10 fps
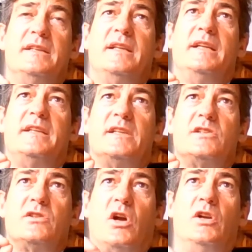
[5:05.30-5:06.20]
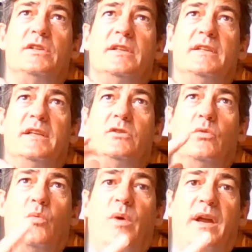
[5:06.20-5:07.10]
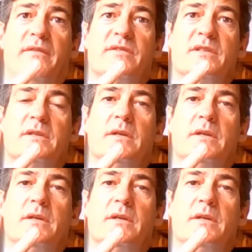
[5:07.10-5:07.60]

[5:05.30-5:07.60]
they destroyed the two waves.